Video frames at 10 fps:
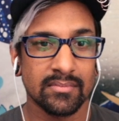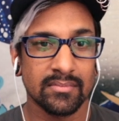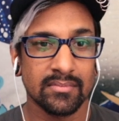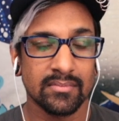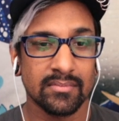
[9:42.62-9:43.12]

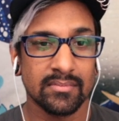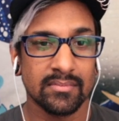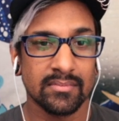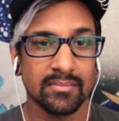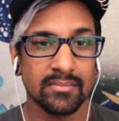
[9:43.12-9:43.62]

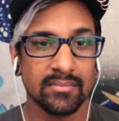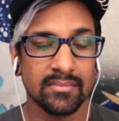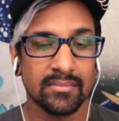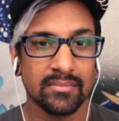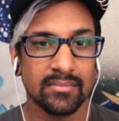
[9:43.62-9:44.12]

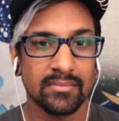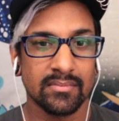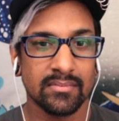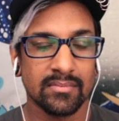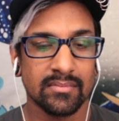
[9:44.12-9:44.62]

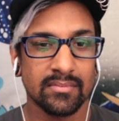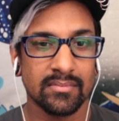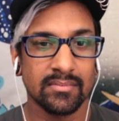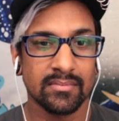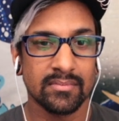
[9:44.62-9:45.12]

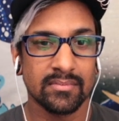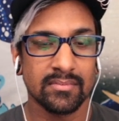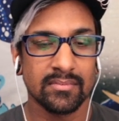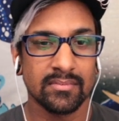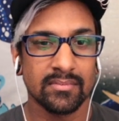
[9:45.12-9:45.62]

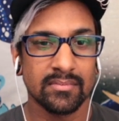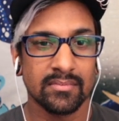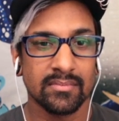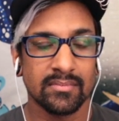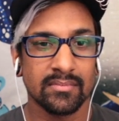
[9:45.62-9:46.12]

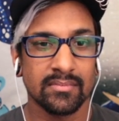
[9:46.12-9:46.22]
(silent)